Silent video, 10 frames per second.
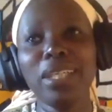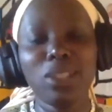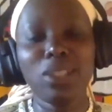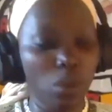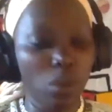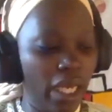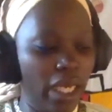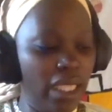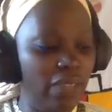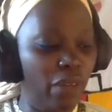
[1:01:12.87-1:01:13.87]
true, and
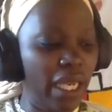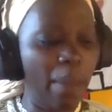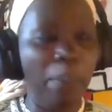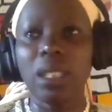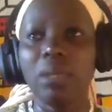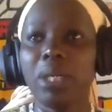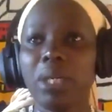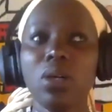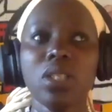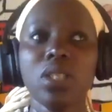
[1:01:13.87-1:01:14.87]
it's very important
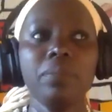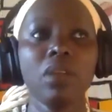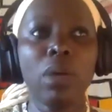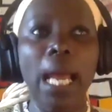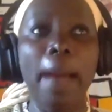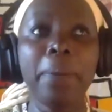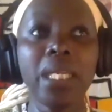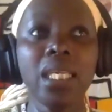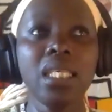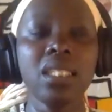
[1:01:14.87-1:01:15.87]
because what
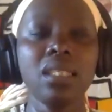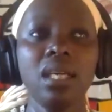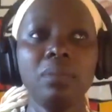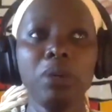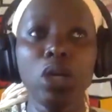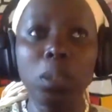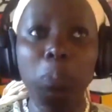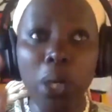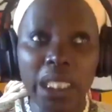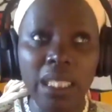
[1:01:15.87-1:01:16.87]
happened is because the
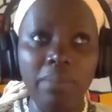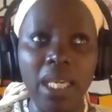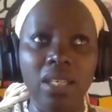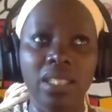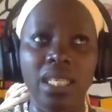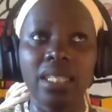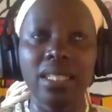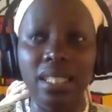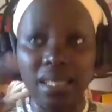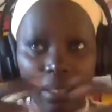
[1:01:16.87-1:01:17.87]
policymakers and
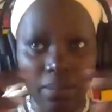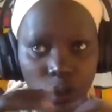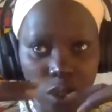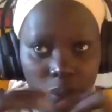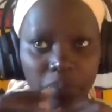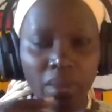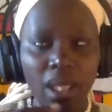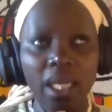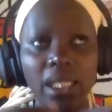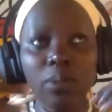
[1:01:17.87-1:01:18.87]
systems,
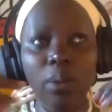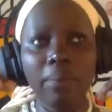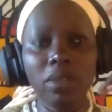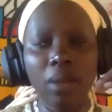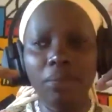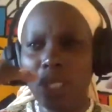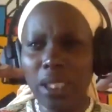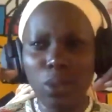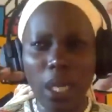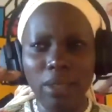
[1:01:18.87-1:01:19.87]
and this is why I'm
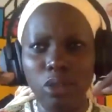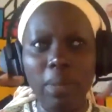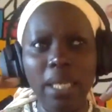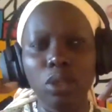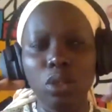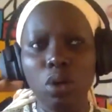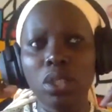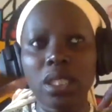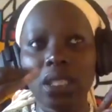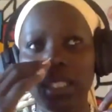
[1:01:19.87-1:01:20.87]
really trying to make sure your
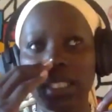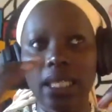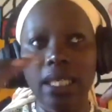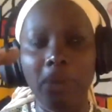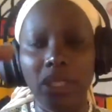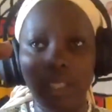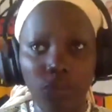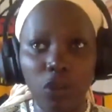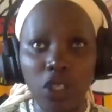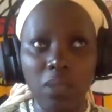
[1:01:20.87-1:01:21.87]
audience understand about the
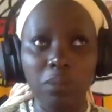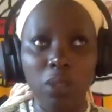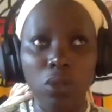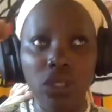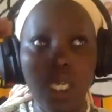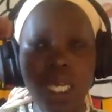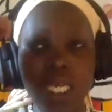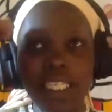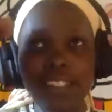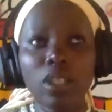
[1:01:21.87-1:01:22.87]
difference, because
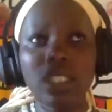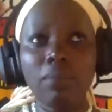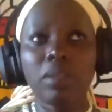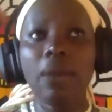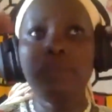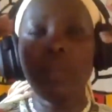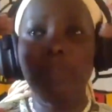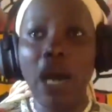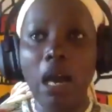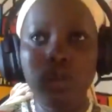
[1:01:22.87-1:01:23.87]
it's not sometimes the
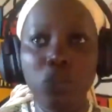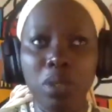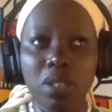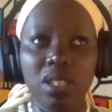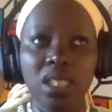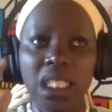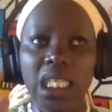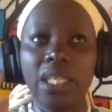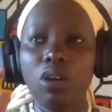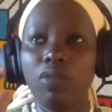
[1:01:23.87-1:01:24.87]
powerful person sitting
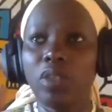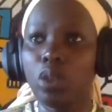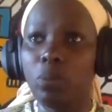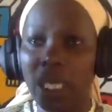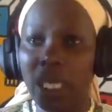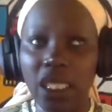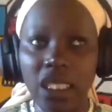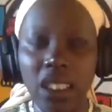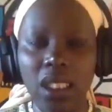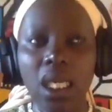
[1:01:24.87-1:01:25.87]
in the office who's making
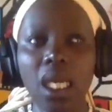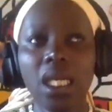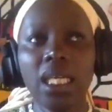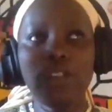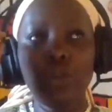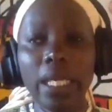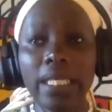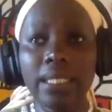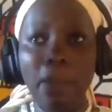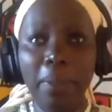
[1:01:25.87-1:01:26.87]
decisions. It's really
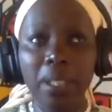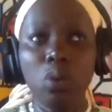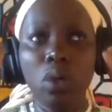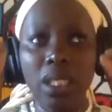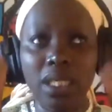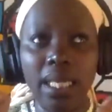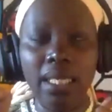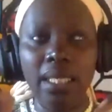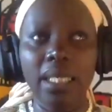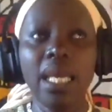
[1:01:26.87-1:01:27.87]
somebody who
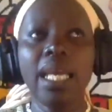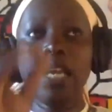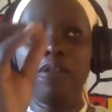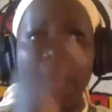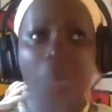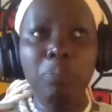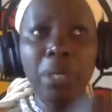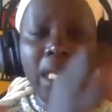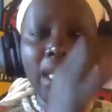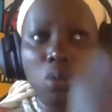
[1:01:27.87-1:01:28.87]
understands that if I
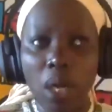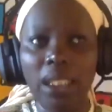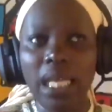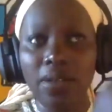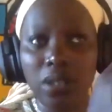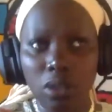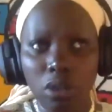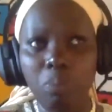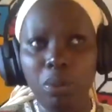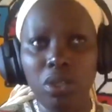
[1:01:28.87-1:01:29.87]
bring 1,000
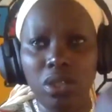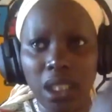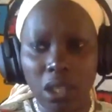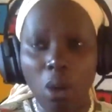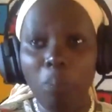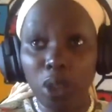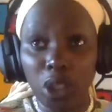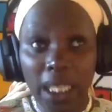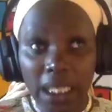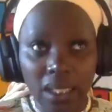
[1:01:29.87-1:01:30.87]
computer
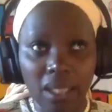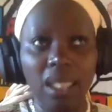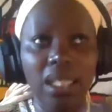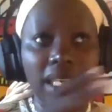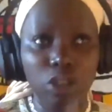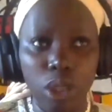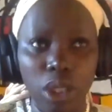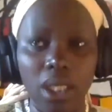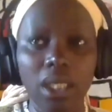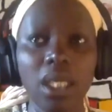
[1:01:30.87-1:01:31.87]
kits in Nigeria,